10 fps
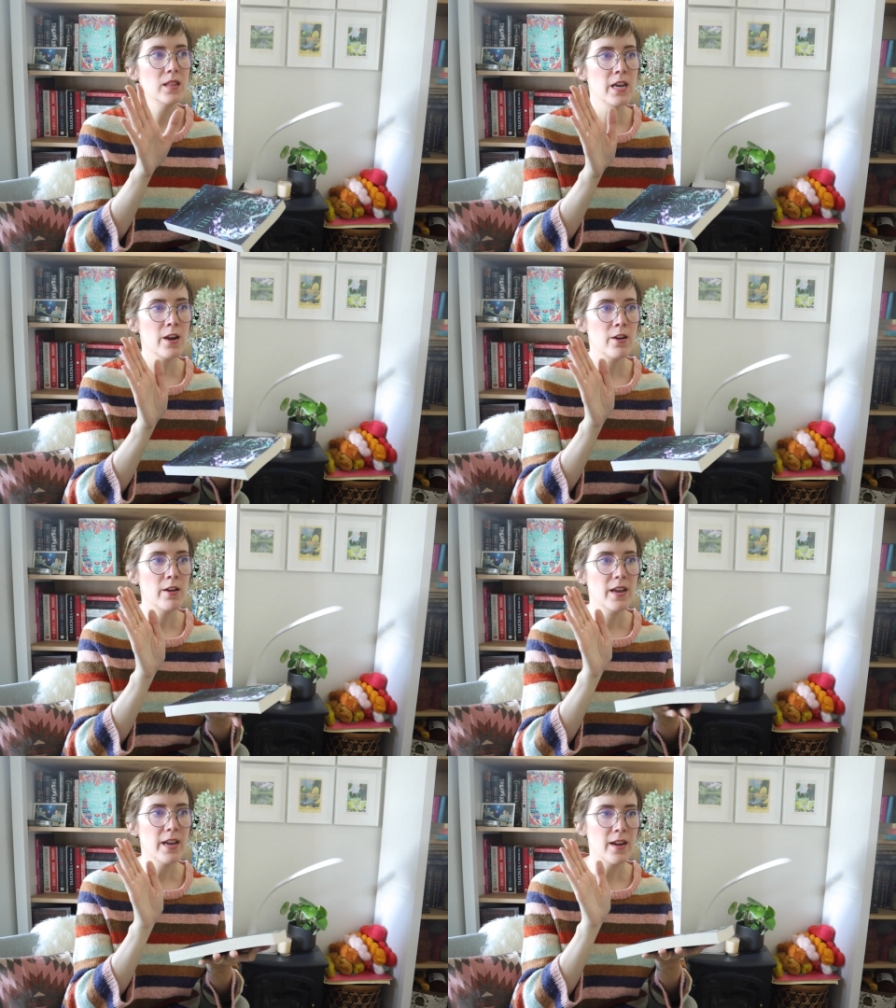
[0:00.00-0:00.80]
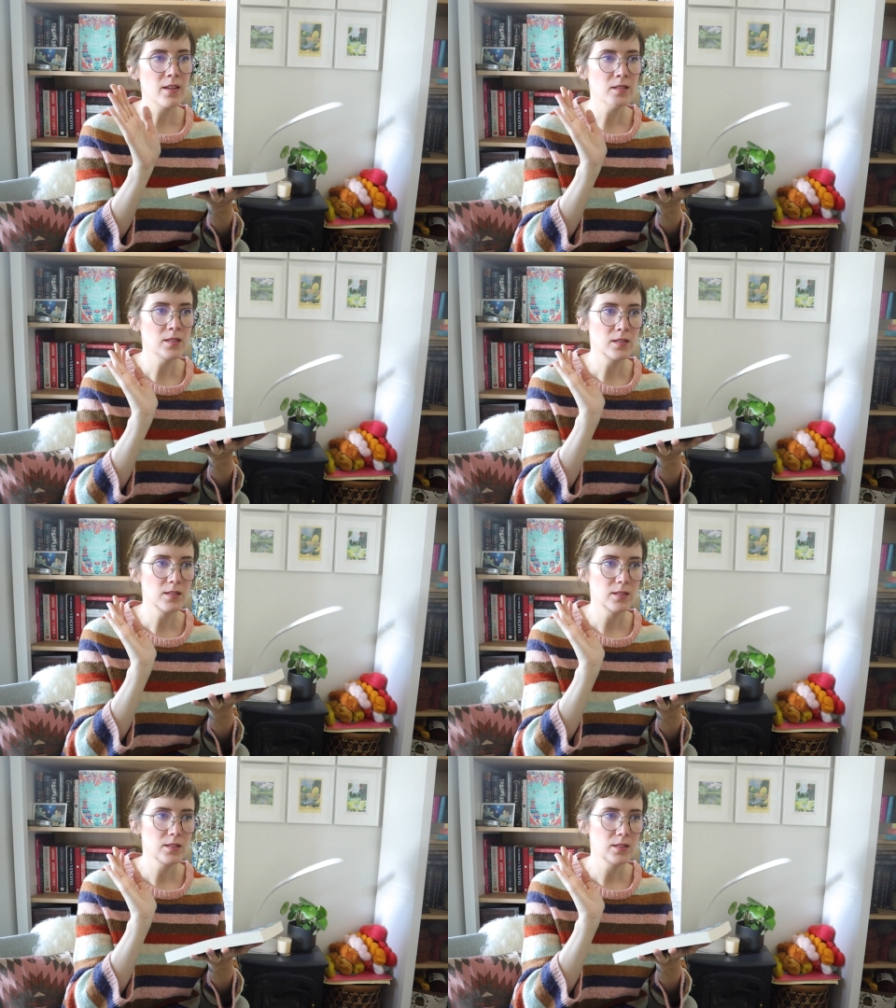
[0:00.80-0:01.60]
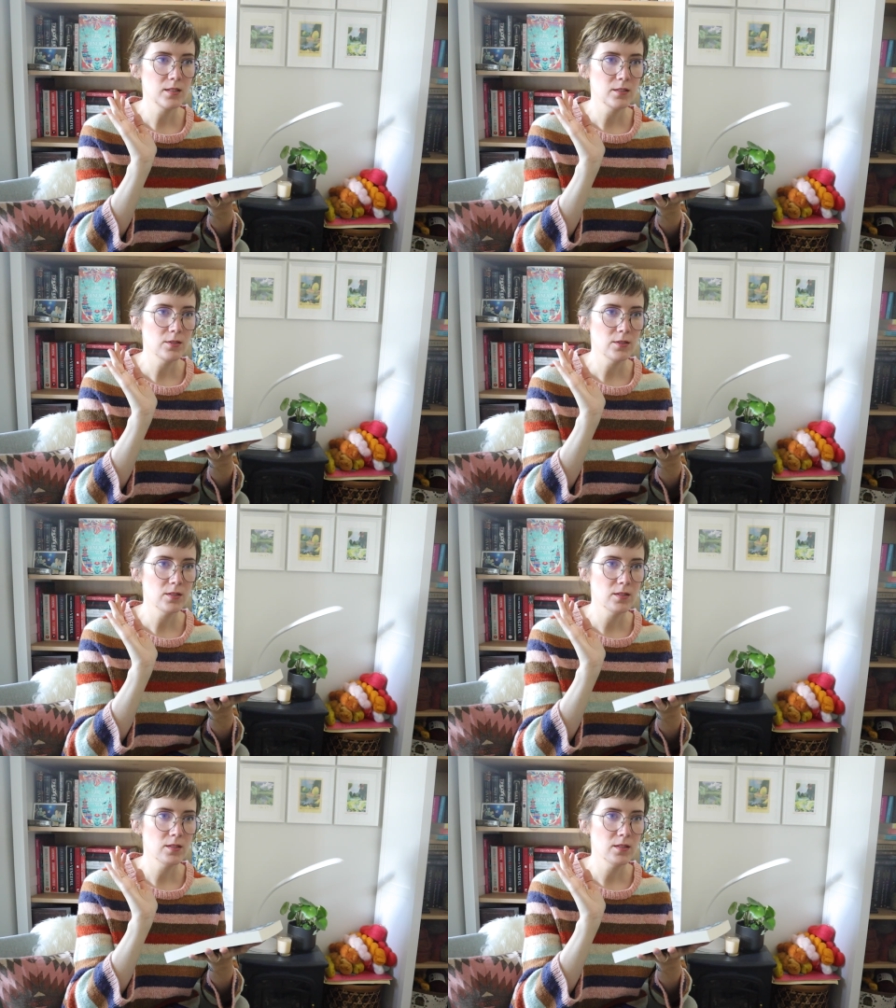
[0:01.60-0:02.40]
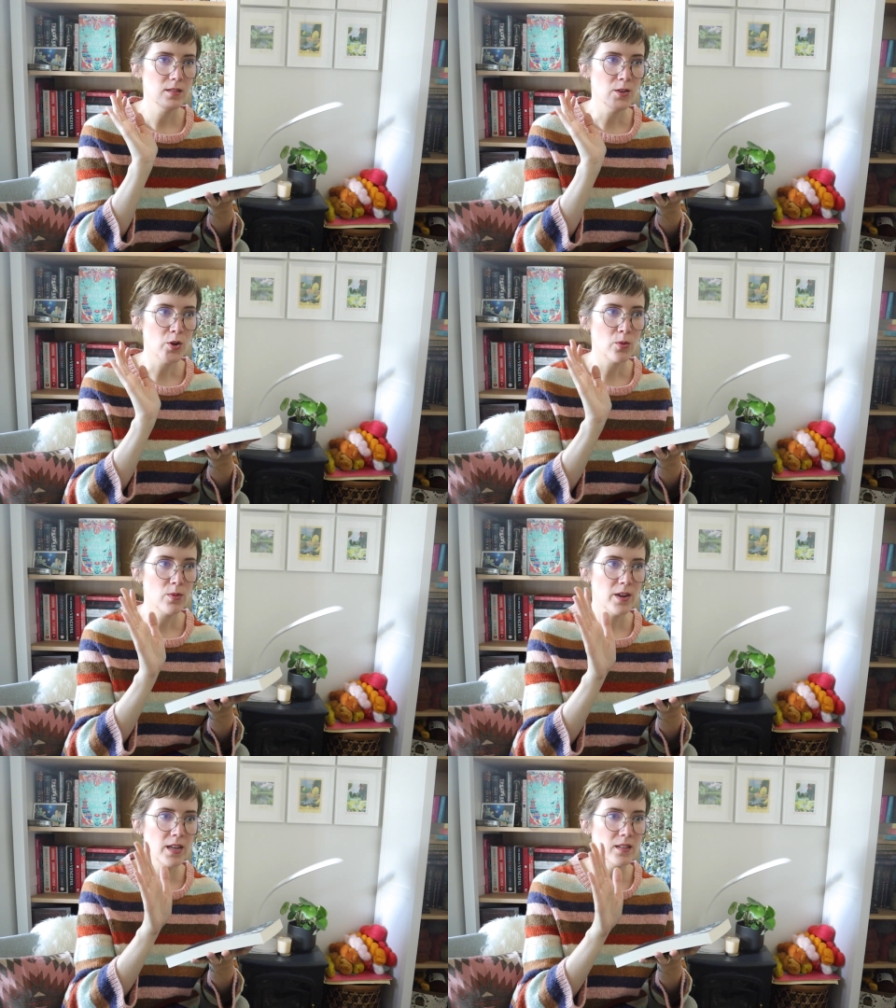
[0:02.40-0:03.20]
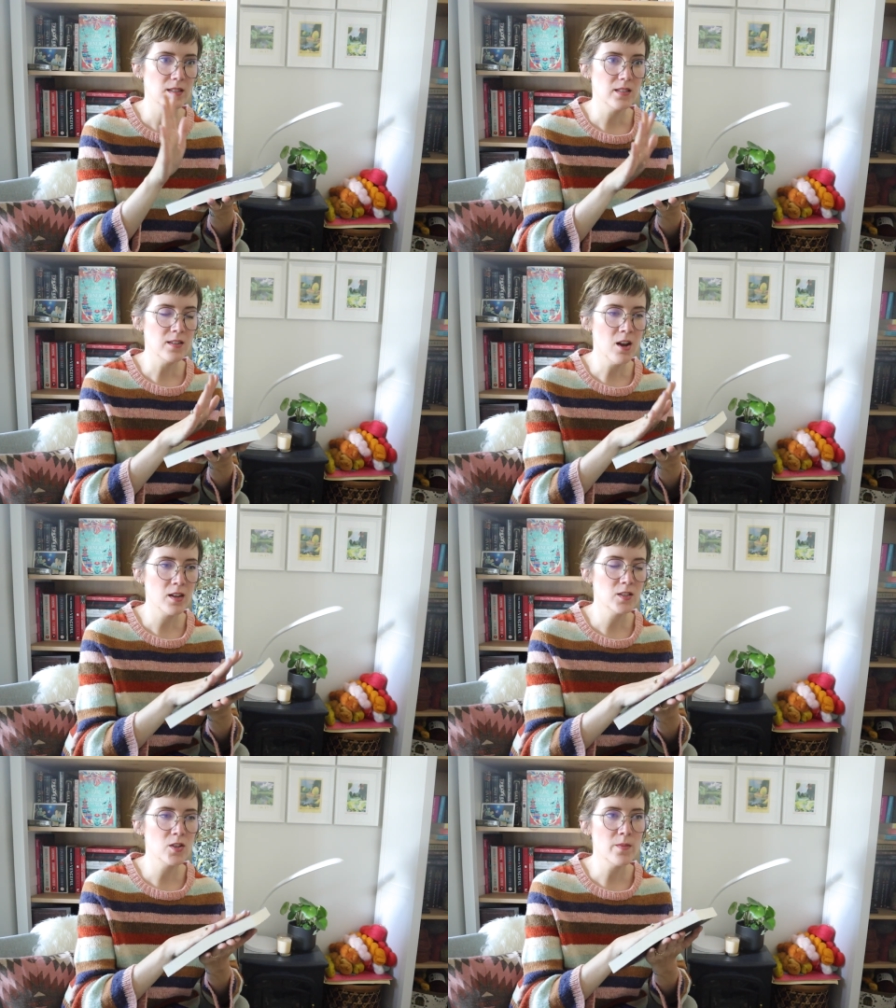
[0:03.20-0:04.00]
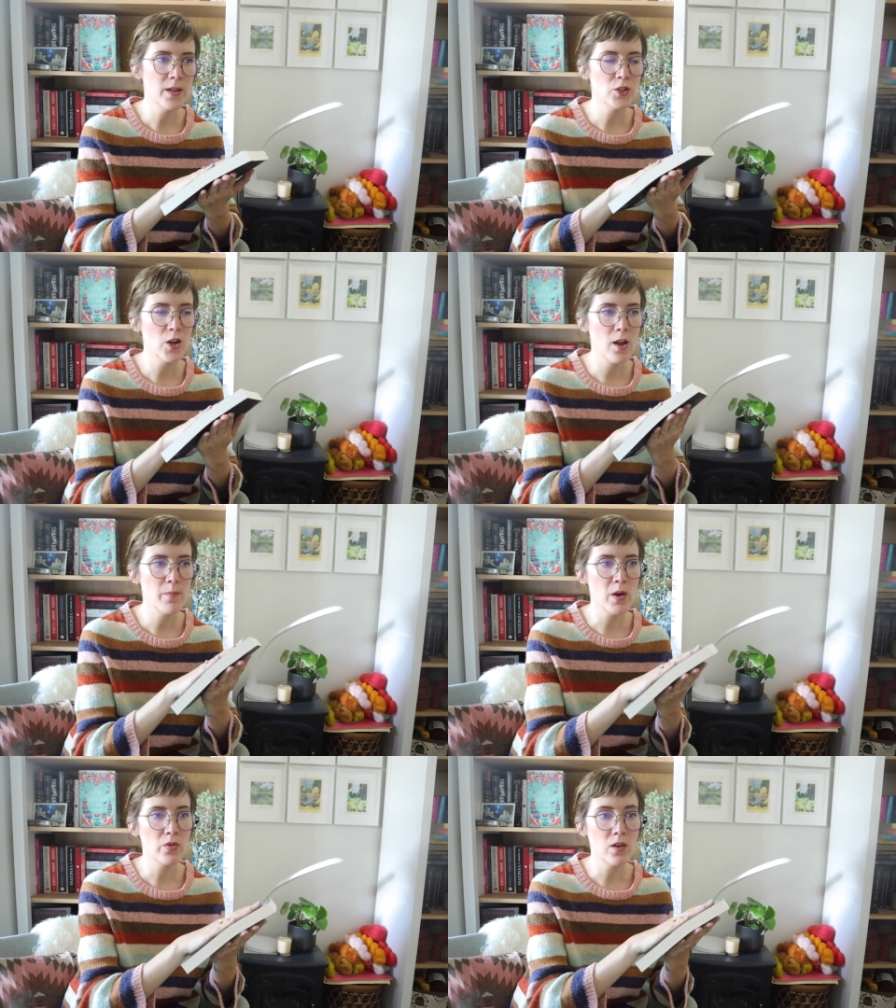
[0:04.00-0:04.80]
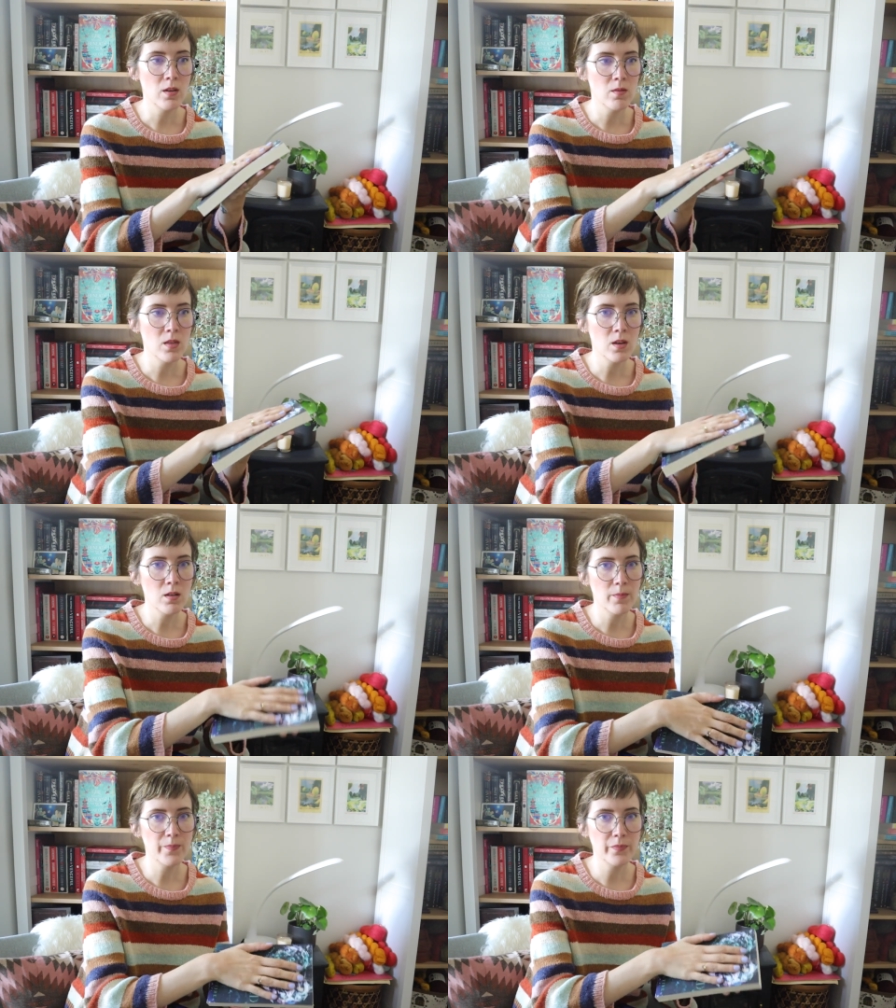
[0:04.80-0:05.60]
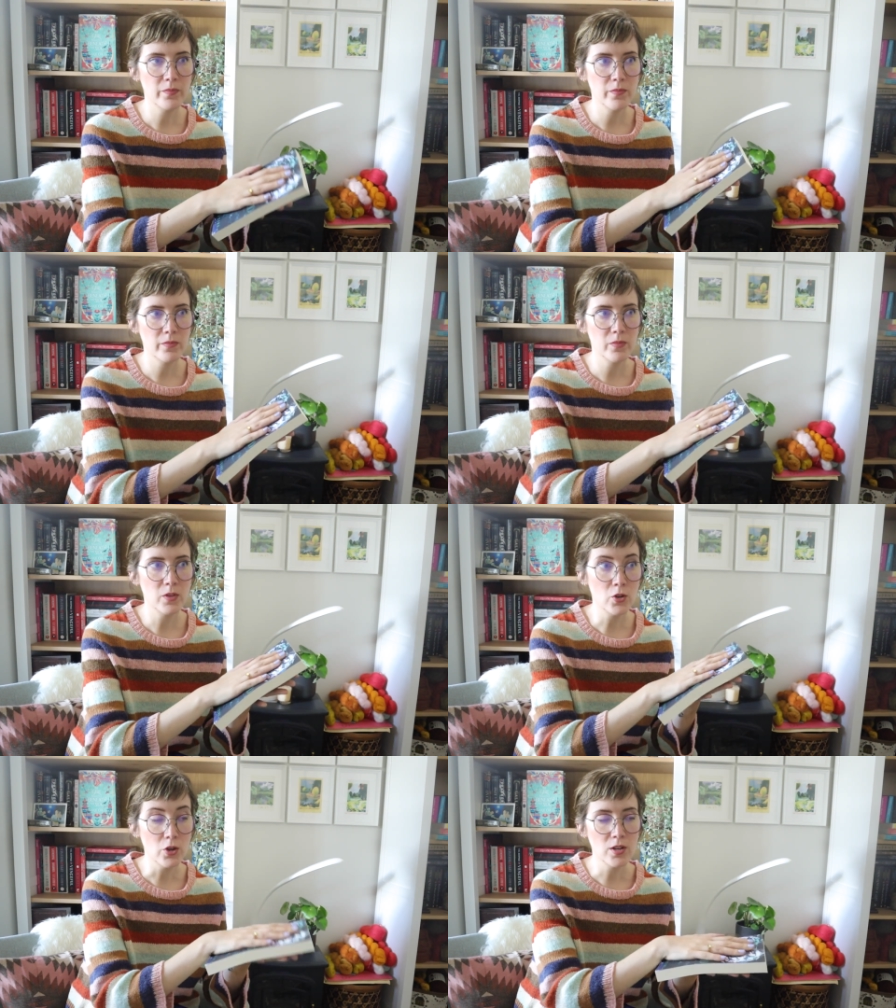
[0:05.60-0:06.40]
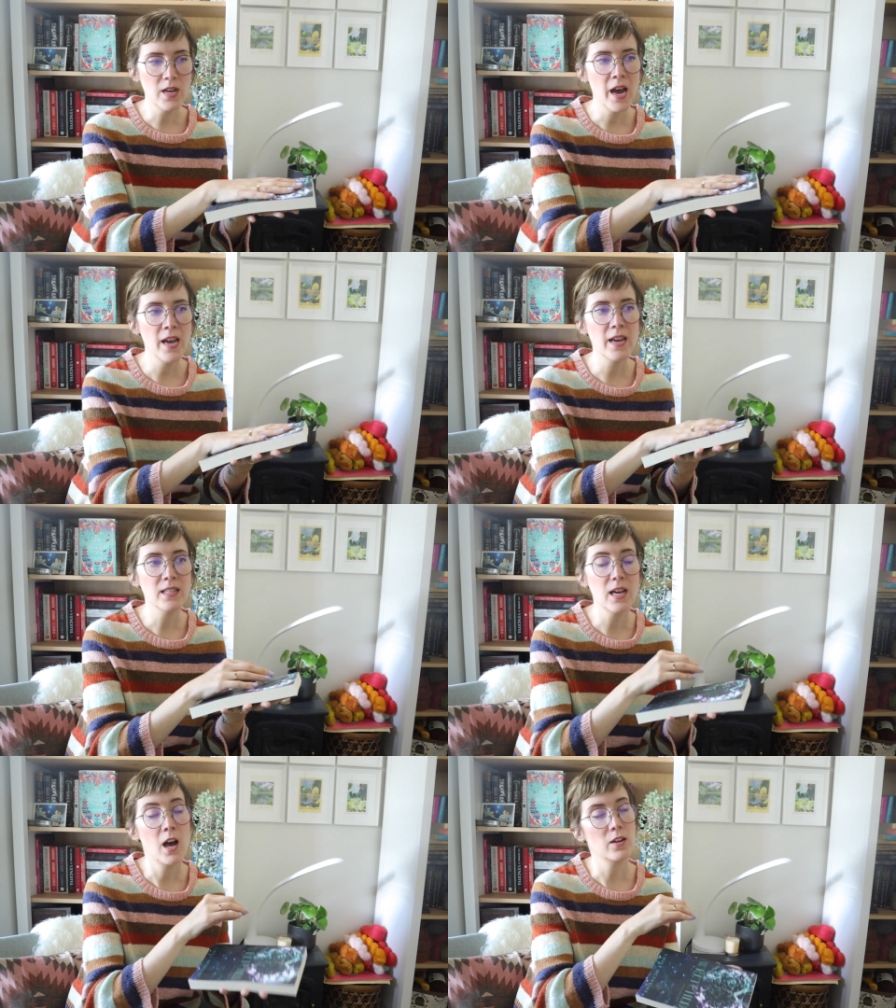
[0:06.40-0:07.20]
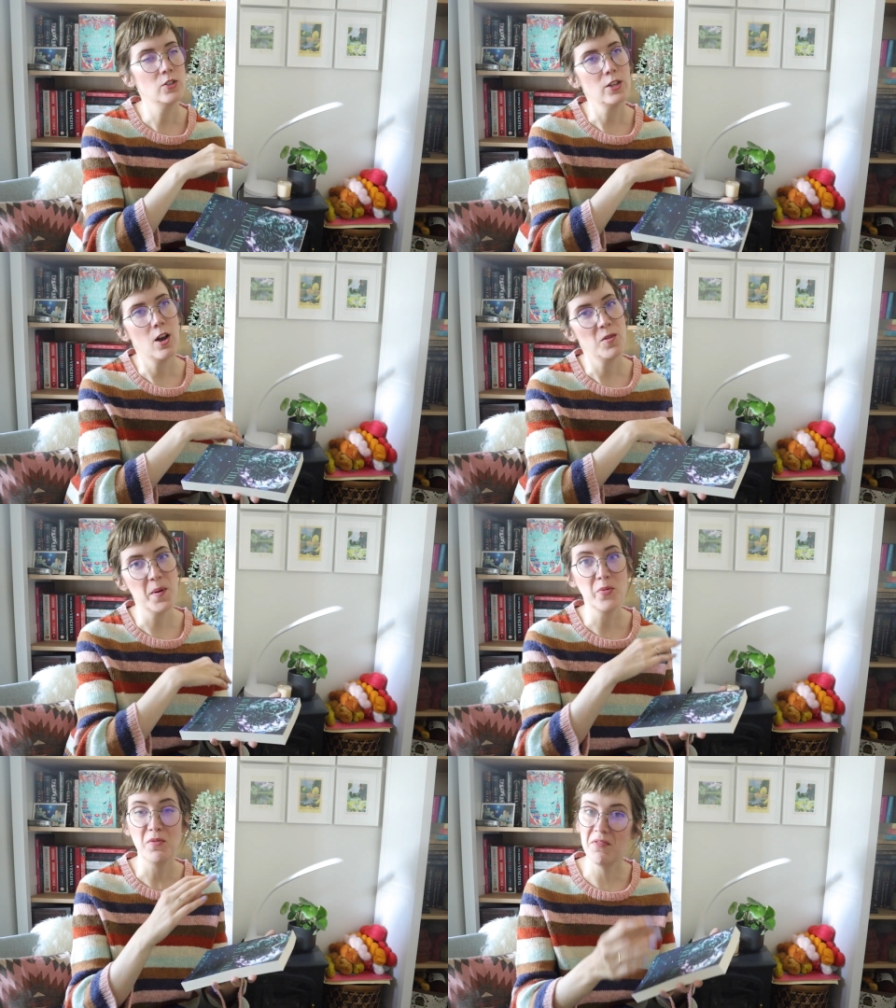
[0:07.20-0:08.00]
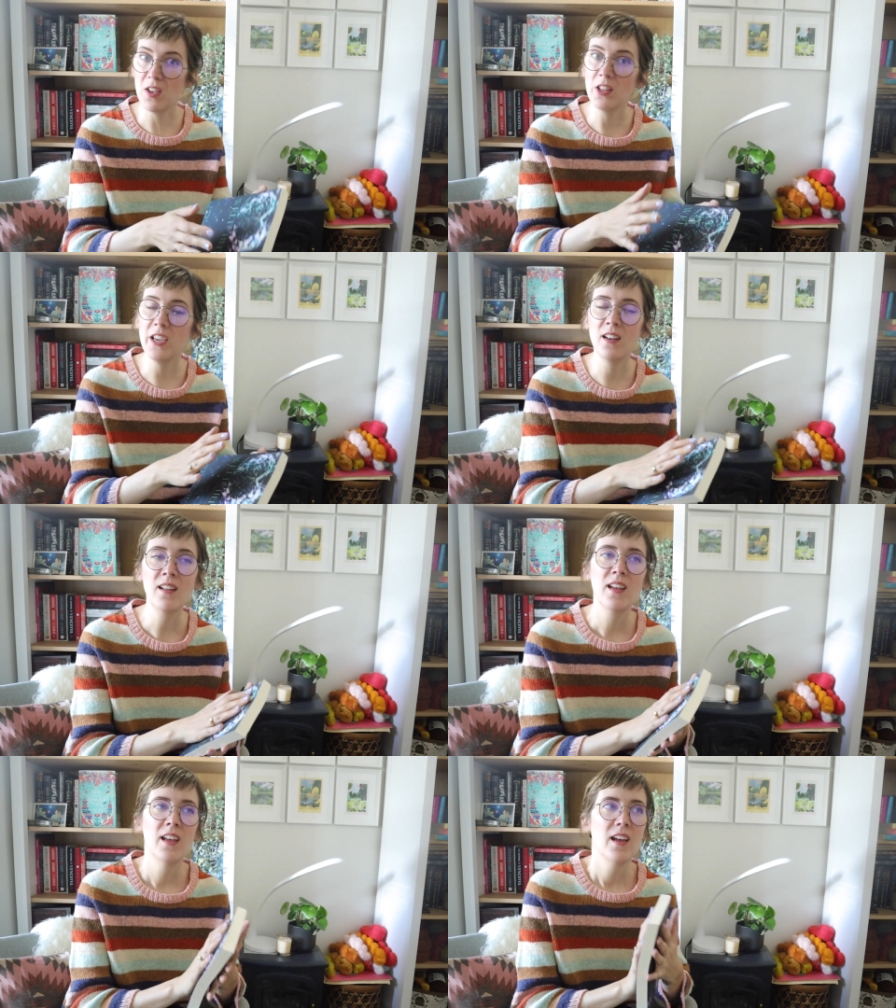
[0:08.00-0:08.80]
There is, you know, it's not so much about the good guy. It's actually all about the villain.